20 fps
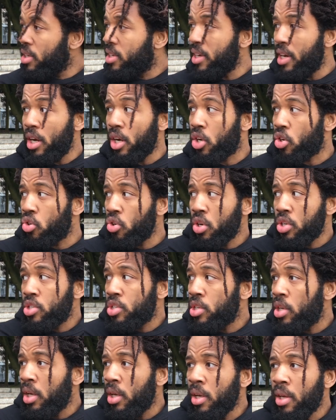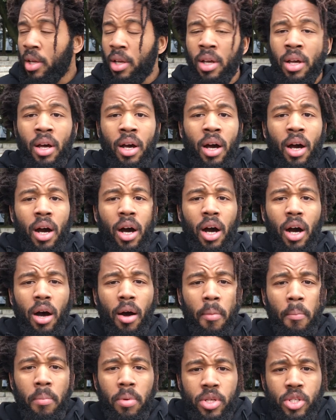get across
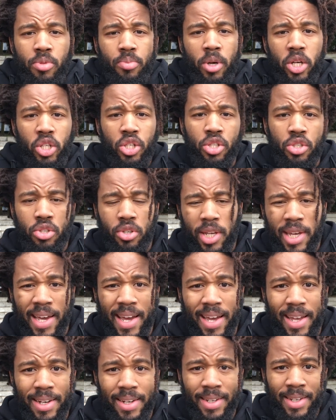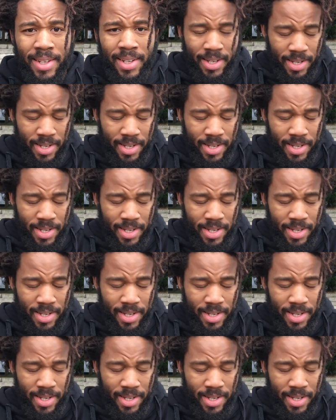as much as you can.